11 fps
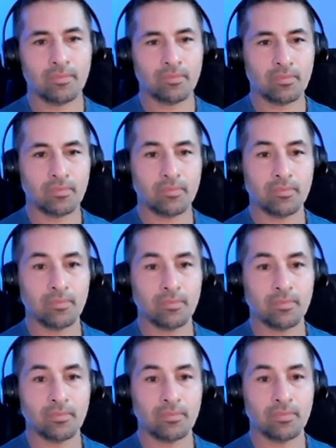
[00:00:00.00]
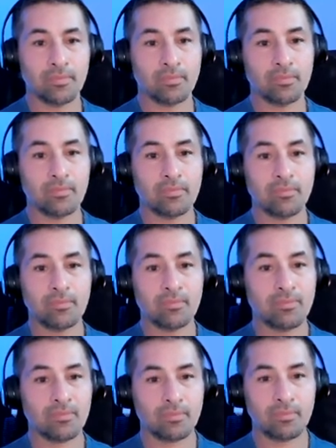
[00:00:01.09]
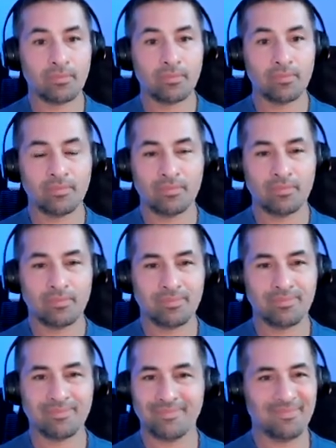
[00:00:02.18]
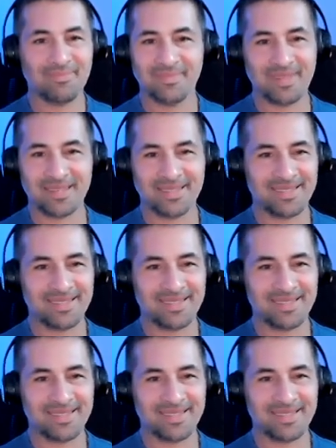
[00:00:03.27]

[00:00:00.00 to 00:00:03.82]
(not speaking)